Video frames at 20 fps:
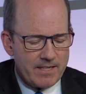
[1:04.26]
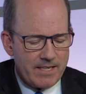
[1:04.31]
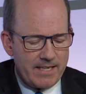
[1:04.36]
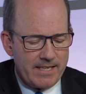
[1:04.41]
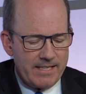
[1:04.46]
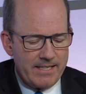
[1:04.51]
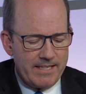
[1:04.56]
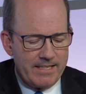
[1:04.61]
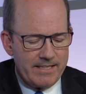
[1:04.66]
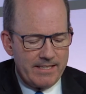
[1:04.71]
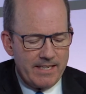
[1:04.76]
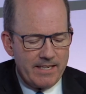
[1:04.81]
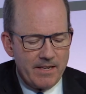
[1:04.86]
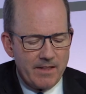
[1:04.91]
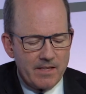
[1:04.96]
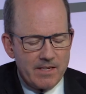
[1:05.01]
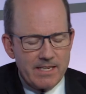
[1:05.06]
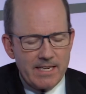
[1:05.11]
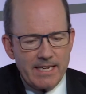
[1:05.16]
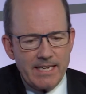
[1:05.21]
At the
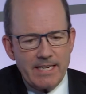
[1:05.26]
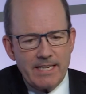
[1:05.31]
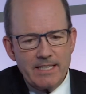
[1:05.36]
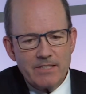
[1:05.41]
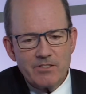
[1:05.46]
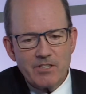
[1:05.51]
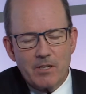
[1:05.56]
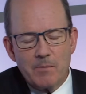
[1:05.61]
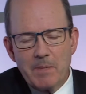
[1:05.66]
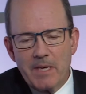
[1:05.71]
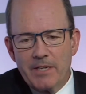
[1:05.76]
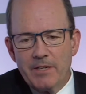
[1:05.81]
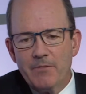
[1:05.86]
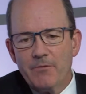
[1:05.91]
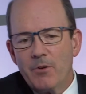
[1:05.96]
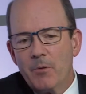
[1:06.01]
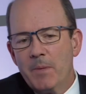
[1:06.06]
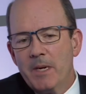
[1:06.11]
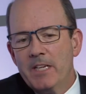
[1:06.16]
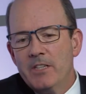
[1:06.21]
end of the day, it's all about
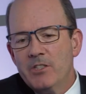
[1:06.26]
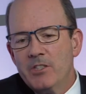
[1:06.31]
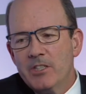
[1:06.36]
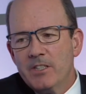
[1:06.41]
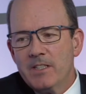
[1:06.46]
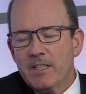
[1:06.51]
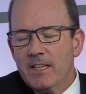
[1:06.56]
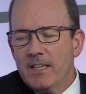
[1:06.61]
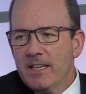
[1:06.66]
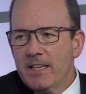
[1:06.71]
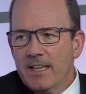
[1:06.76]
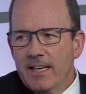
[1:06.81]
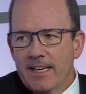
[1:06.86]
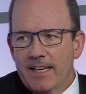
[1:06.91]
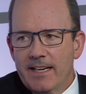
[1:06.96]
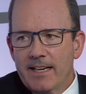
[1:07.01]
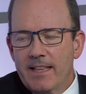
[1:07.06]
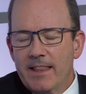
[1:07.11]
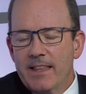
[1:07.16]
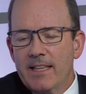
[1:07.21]
information,
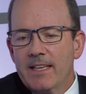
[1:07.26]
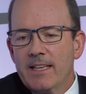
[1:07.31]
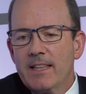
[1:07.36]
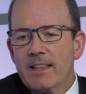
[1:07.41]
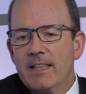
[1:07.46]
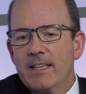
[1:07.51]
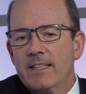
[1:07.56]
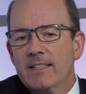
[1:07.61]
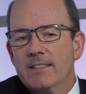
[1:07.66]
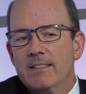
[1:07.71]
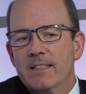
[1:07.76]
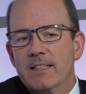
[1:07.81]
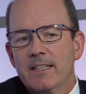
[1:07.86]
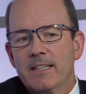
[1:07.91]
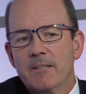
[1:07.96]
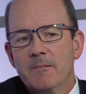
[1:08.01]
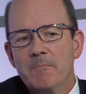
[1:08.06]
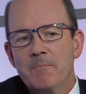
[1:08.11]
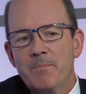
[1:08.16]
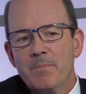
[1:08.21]
and I think that
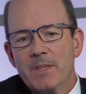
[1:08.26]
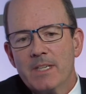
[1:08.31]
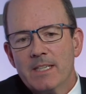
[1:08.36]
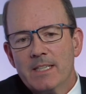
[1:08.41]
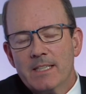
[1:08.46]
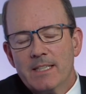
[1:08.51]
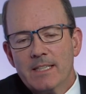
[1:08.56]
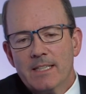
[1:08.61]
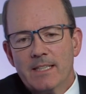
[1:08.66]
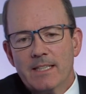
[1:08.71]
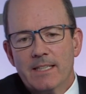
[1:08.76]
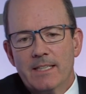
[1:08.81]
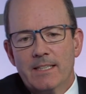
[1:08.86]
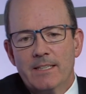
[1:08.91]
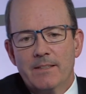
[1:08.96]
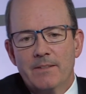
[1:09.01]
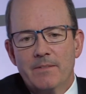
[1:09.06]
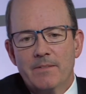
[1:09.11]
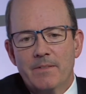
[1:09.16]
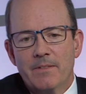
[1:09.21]

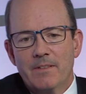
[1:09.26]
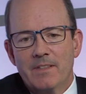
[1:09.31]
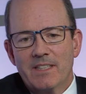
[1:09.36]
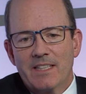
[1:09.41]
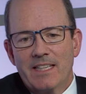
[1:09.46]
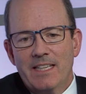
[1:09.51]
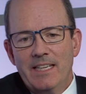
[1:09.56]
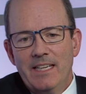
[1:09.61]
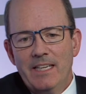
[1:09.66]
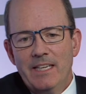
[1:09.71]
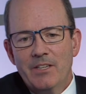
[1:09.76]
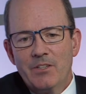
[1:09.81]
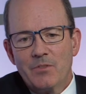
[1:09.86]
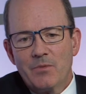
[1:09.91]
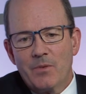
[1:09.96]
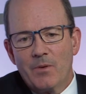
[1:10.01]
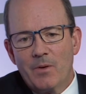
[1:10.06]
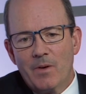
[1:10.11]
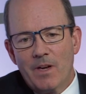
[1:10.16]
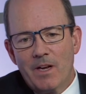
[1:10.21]
the key
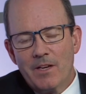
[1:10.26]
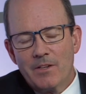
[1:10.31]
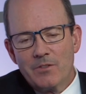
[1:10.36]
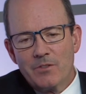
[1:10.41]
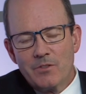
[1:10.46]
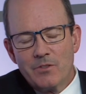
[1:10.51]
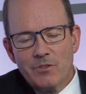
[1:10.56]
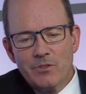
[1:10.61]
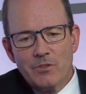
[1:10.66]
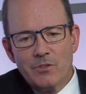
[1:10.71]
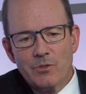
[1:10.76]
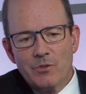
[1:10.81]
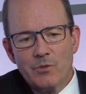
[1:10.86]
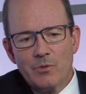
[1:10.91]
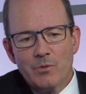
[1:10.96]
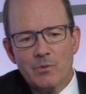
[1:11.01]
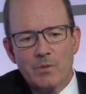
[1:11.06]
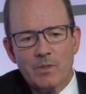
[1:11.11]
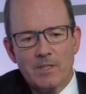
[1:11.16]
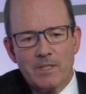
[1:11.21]
is for us
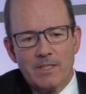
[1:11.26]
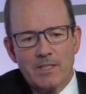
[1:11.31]
to